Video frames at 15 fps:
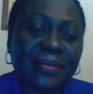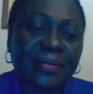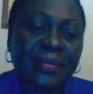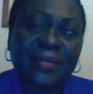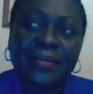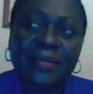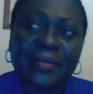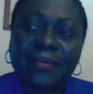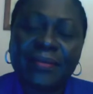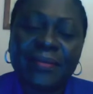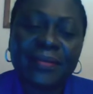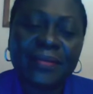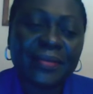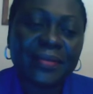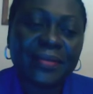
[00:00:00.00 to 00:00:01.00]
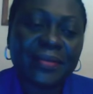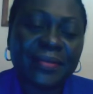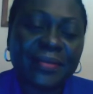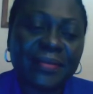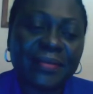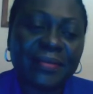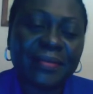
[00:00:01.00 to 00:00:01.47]

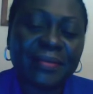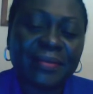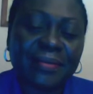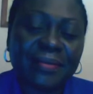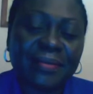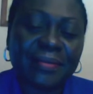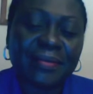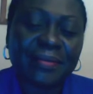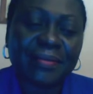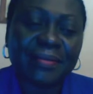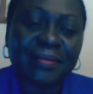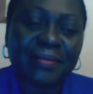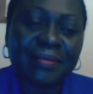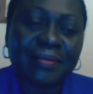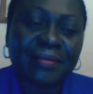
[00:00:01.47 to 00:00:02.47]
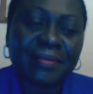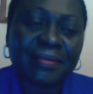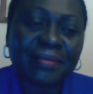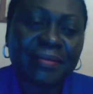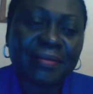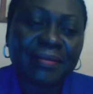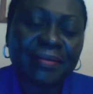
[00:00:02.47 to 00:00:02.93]

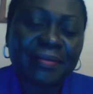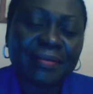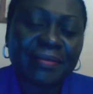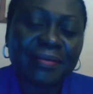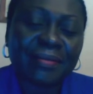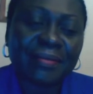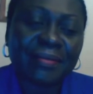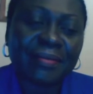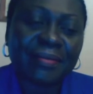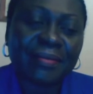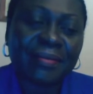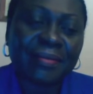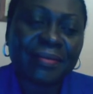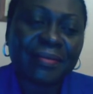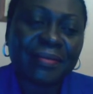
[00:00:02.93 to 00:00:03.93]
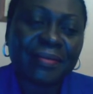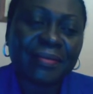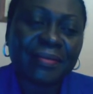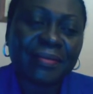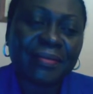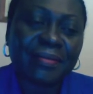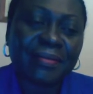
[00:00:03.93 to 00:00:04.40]

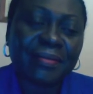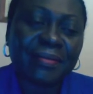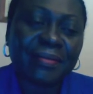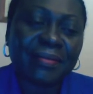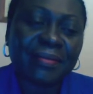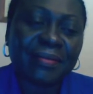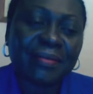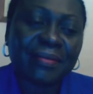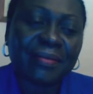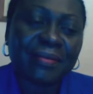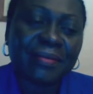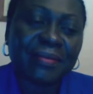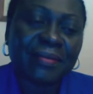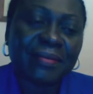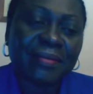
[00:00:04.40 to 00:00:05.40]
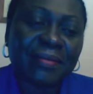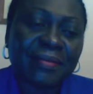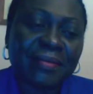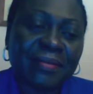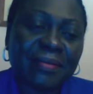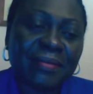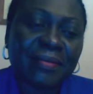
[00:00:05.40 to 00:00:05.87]

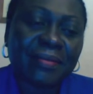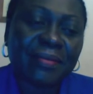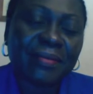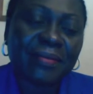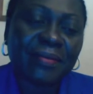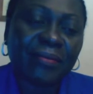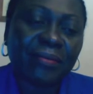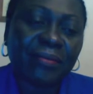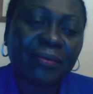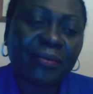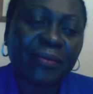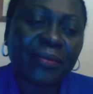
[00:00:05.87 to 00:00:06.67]
(not speaking)